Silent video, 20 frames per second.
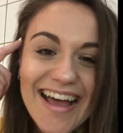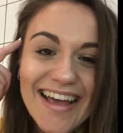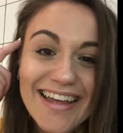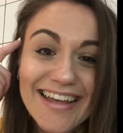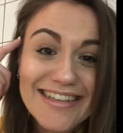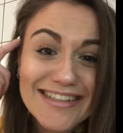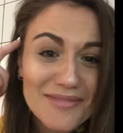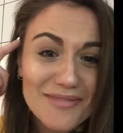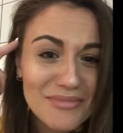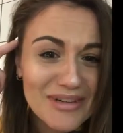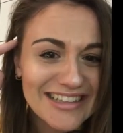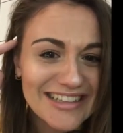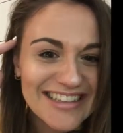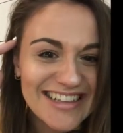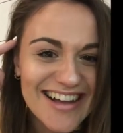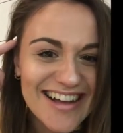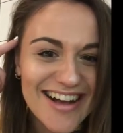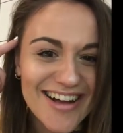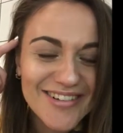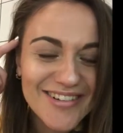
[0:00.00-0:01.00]
I guess I'm a
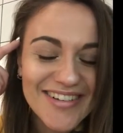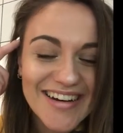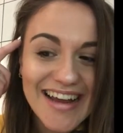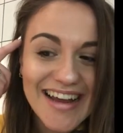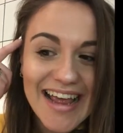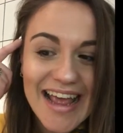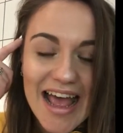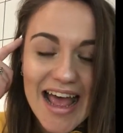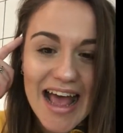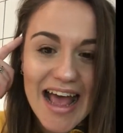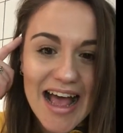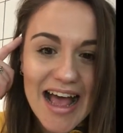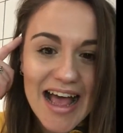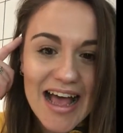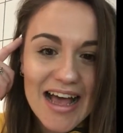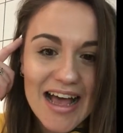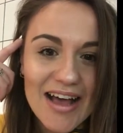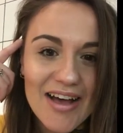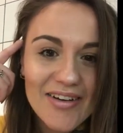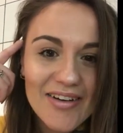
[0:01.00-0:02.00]
little hungry.
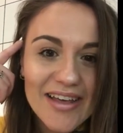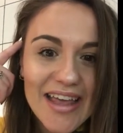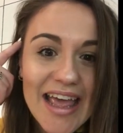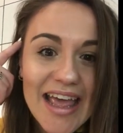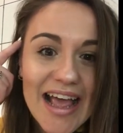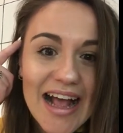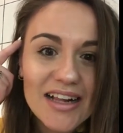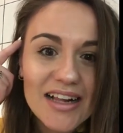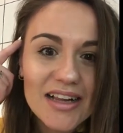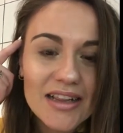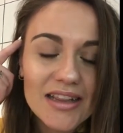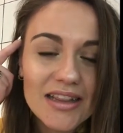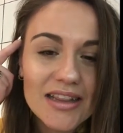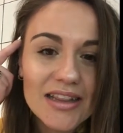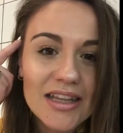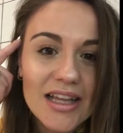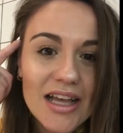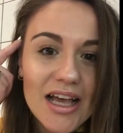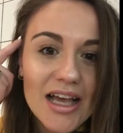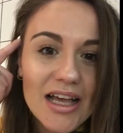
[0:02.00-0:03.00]
Okay,
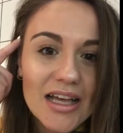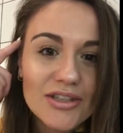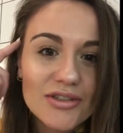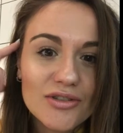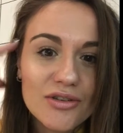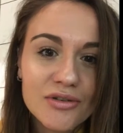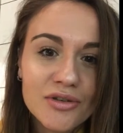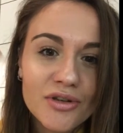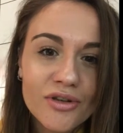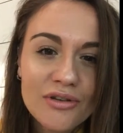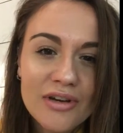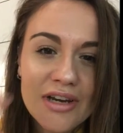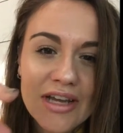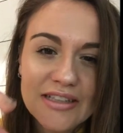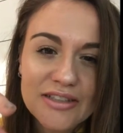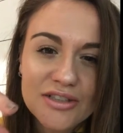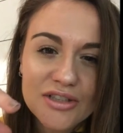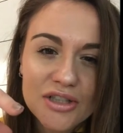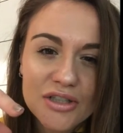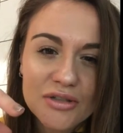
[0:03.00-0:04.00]
I'll talk to you
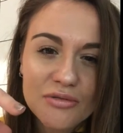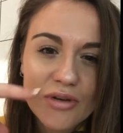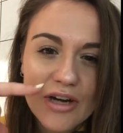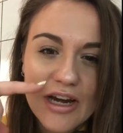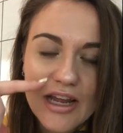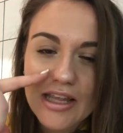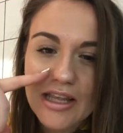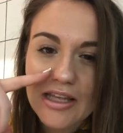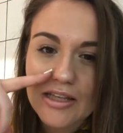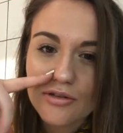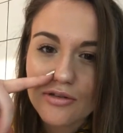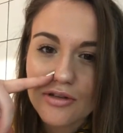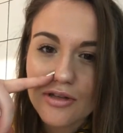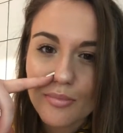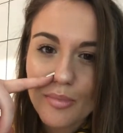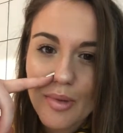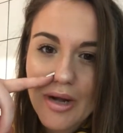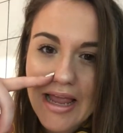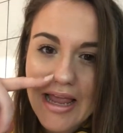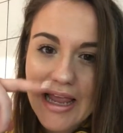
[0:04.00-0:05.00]
later when I get
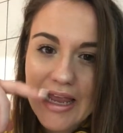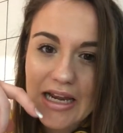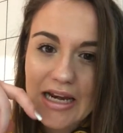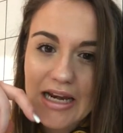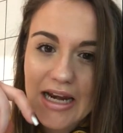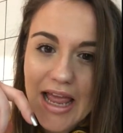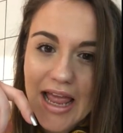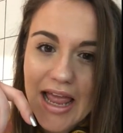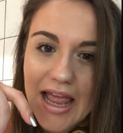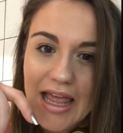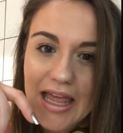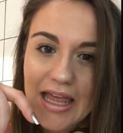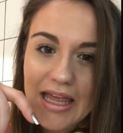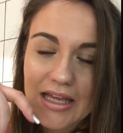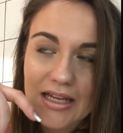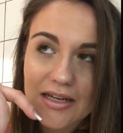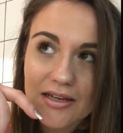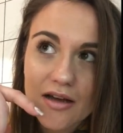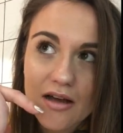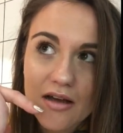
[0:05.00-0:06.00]
on the plane,
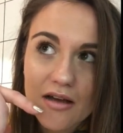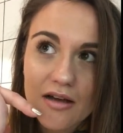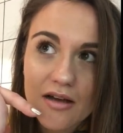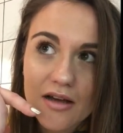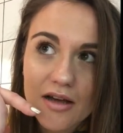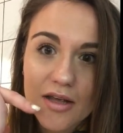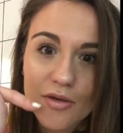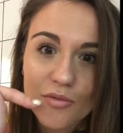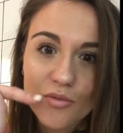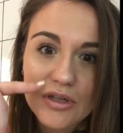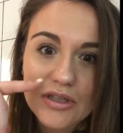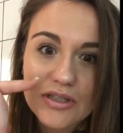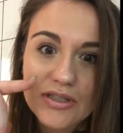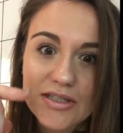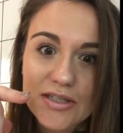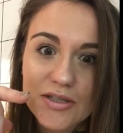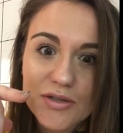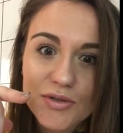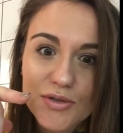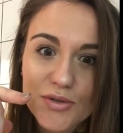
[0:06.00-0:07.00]
and I will
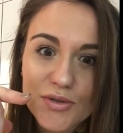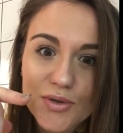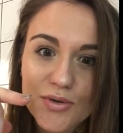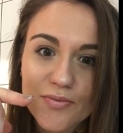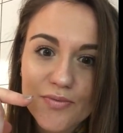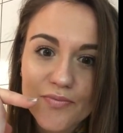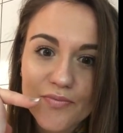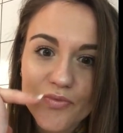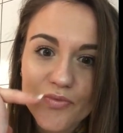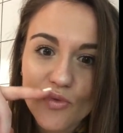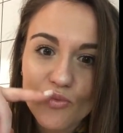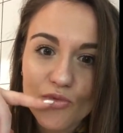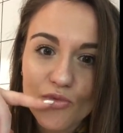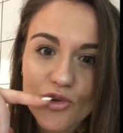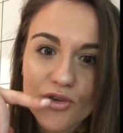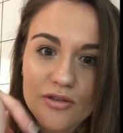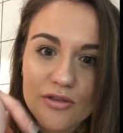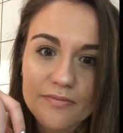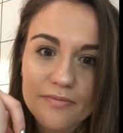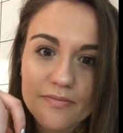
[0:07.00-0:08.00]
see you soon.
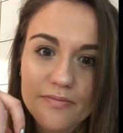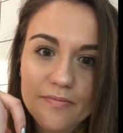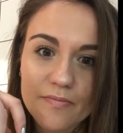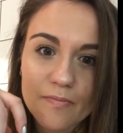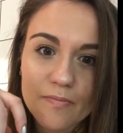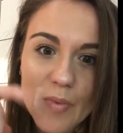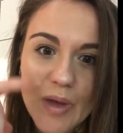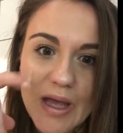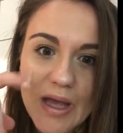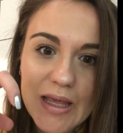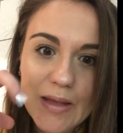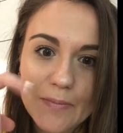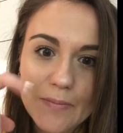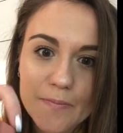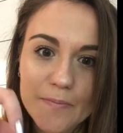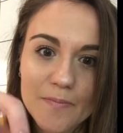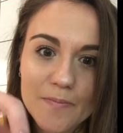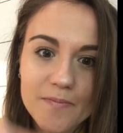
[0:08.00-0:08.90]
Bye.